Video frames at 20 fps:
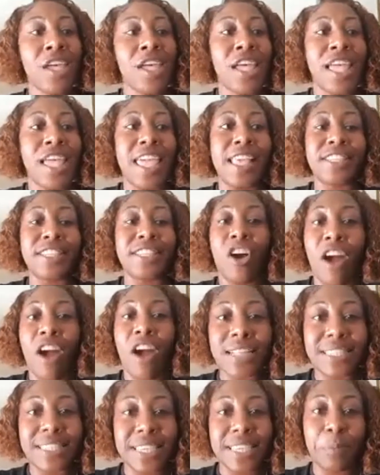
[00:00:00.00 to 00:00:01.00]
it's hard
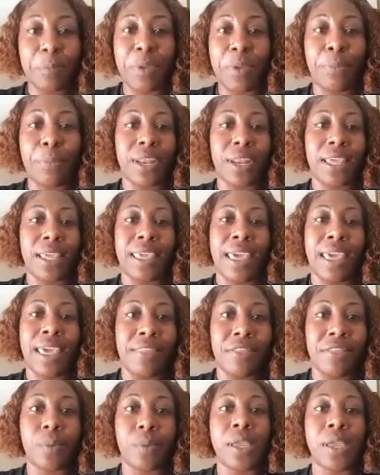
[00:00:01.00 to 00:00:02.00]
to get people together.
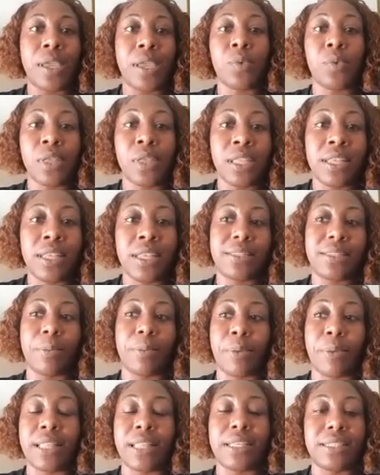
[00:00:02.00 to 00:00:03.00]
We really need to
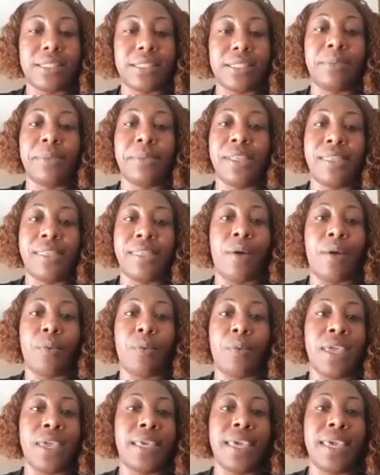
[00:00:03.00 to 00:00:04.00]
break the stigma that we
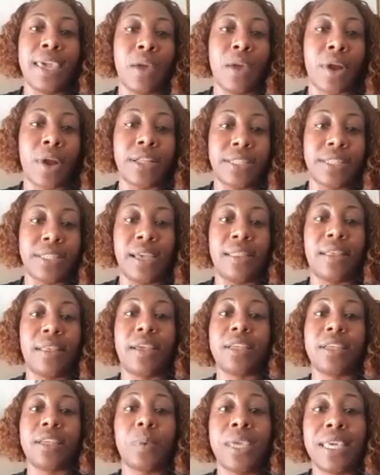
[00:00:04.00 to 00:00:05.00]
can't work together, because
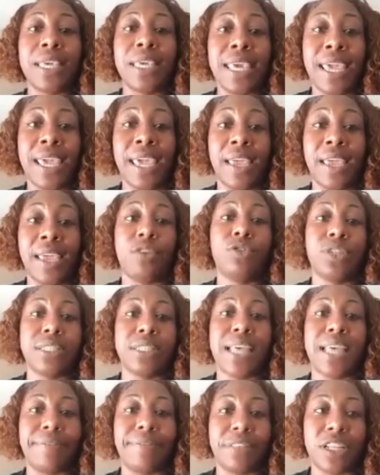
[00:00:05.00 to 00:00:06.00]
we can. You just
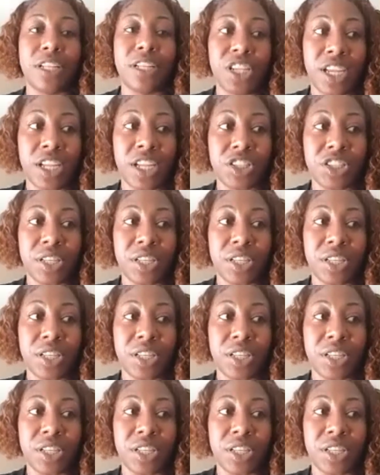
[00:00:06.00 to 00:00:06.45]
have to change your